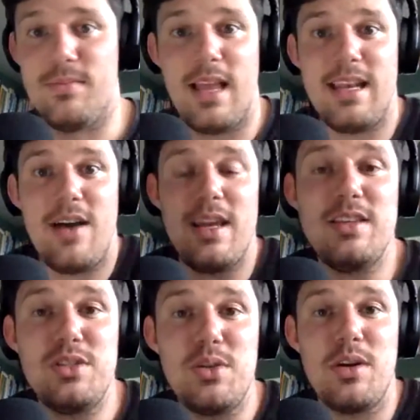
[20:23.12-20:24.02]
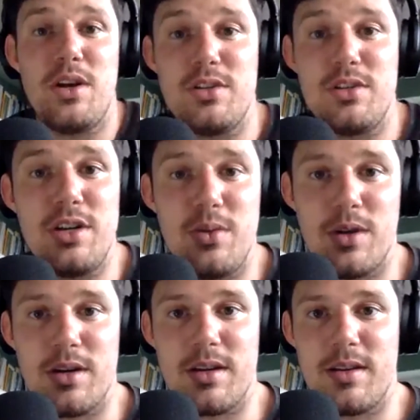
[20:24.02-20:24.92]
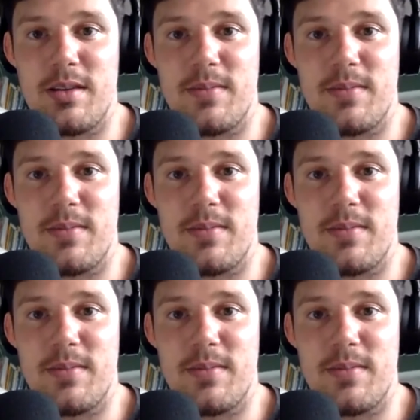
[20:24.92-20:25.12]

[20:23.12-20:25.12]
And now he's doing her dirty work.